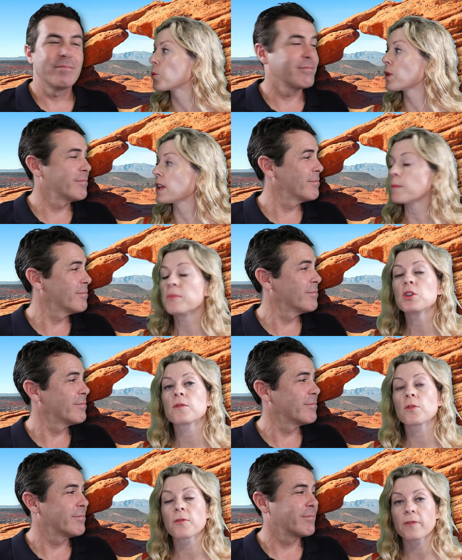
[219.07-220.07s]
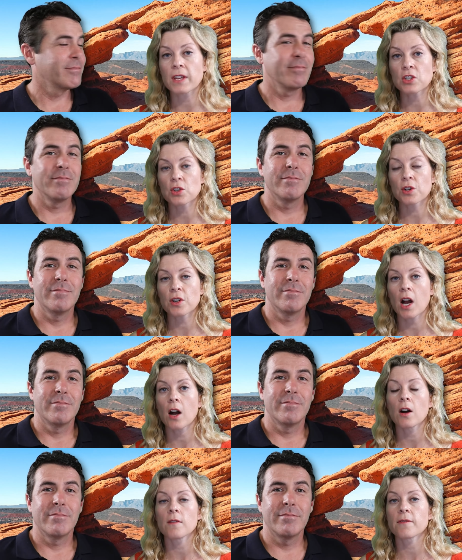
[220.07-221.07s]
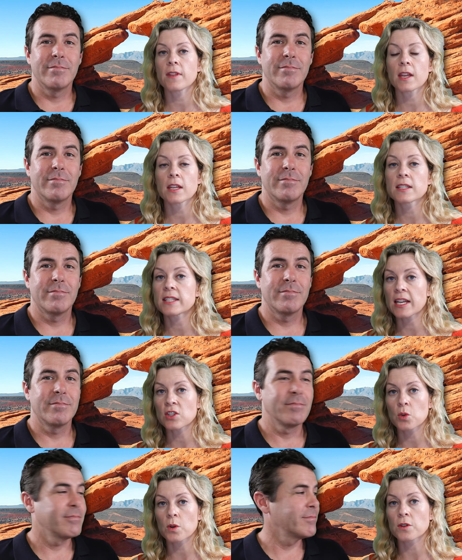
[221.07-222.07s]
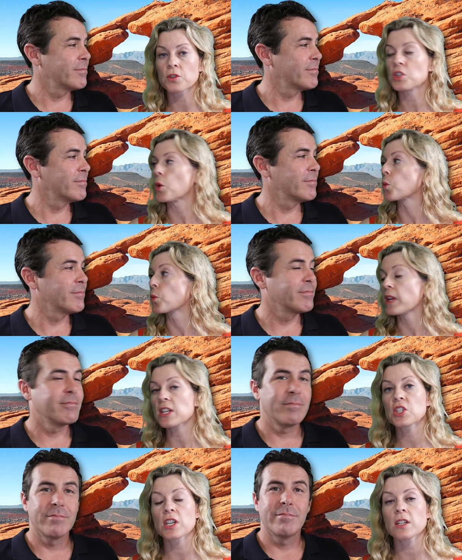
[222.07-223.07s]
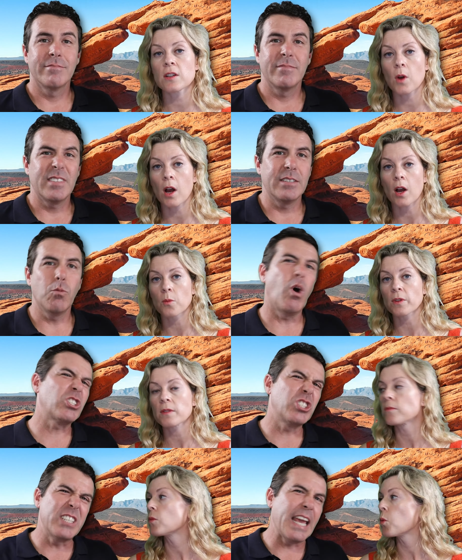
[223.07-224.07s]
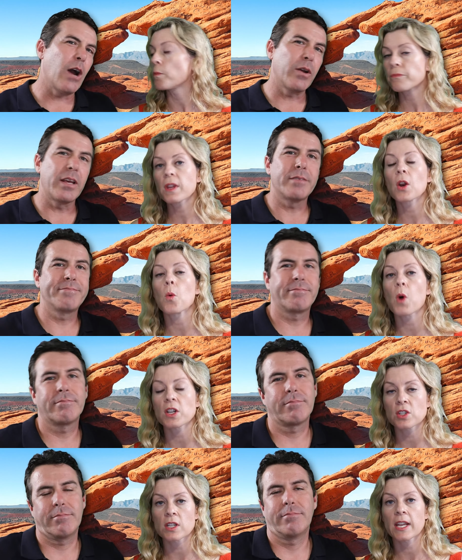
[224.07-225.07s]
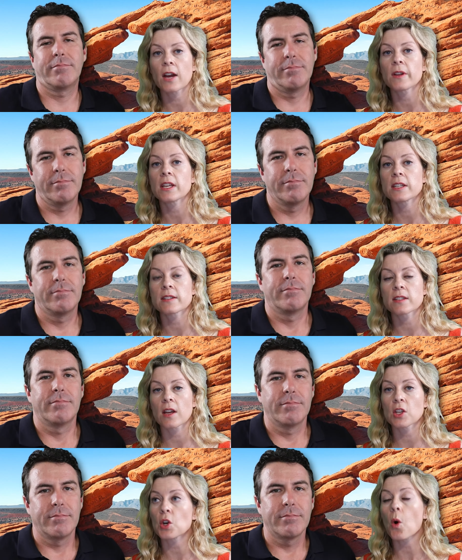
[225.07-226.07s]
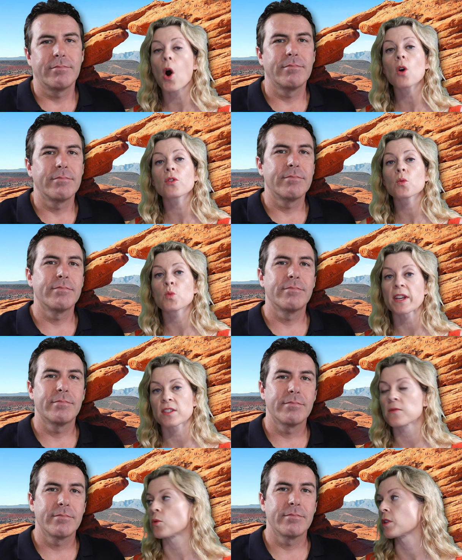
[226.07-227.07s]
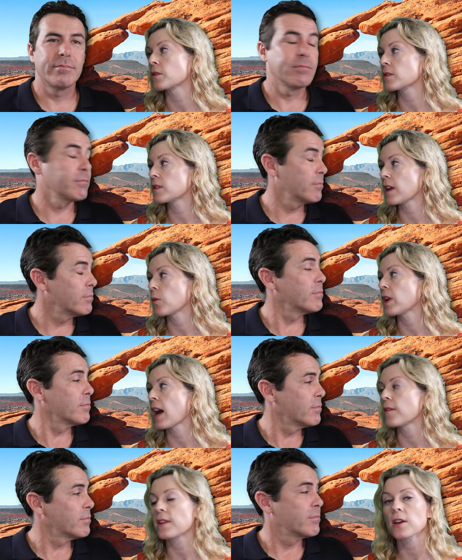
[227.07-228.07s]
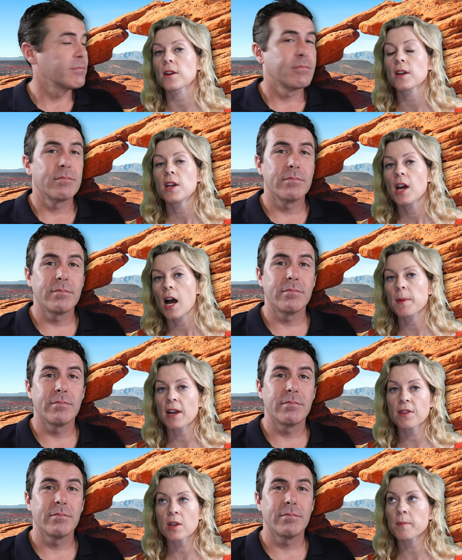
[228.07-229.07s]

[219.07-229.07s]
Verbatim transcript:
Speaker 1: really beautiful feature of the St. George, you know, region, Washington County, you know, Washington County is, you know, all the reservoirs that we have here. I mean, I think